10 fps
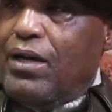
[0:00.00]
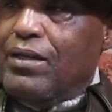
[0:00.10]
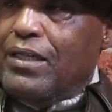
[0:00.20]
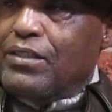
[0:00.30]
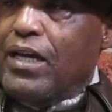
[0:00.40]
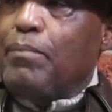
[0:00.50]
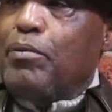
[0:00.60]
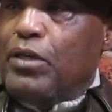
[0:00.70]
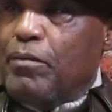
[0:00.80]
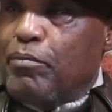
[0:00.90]
as they
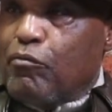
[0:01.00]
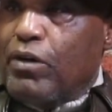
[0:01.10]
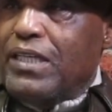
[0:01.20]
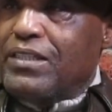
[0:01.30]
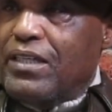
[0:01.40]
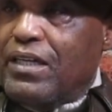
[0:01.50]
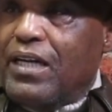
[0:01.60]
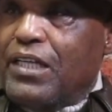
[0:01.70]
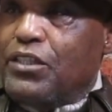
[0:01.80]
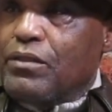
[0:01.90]
put it, parades in the
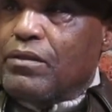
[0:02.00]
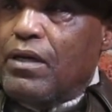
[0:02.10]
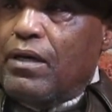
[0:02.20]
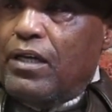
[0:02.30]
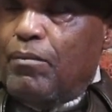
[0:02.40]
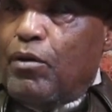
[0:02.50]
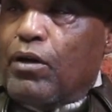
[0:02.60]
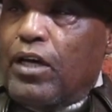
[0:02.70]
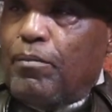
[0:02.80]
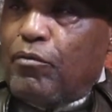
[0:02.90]
nation,
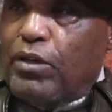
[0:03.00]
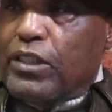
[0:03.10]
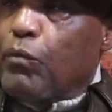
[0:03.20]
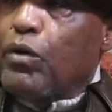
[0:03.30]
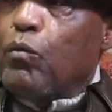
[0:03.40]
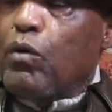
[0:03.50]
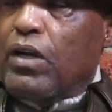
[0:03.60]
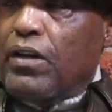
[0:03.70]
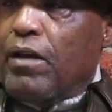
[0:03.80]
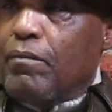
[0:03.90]
MLK parades, and we're one
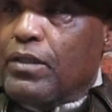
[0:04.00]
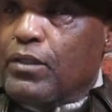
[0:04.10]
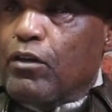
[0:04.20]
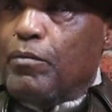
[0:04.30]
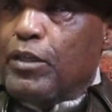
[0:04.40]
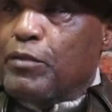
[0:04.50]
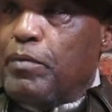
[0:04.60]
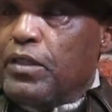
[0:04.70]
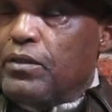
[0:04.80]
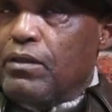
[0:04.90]
of them. It's going to be a
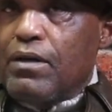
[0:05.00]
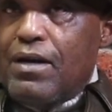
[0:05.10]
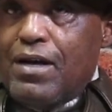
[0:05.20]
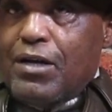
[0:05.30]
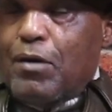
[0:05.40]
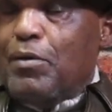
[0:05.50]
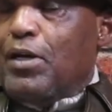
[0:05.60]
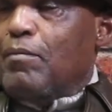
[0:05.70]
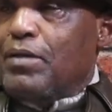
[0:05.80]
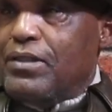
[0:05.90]
special coming
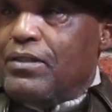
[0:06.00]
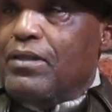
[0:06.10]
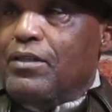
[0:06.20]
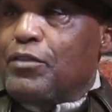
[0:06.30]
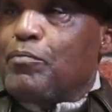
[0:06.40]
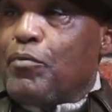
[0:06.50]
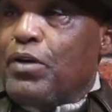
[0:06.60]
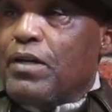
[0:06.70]
up this spring.